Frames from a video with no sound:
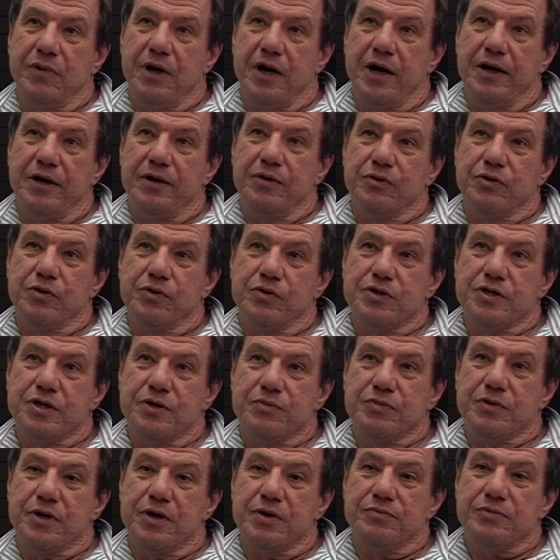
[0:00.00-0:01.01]
don't know,
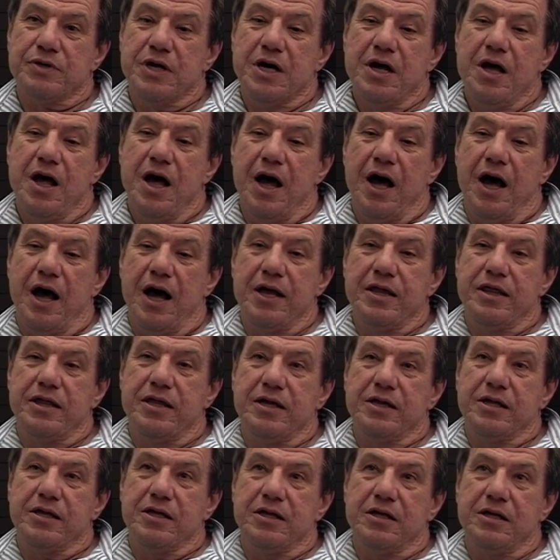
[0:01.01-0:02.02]
sometimes I
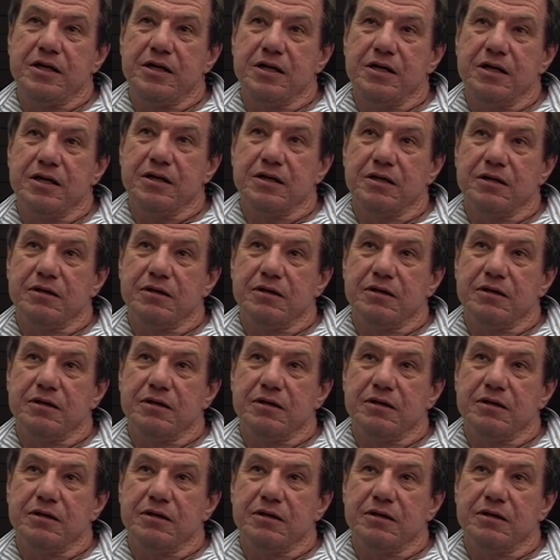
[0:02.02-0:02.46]
think the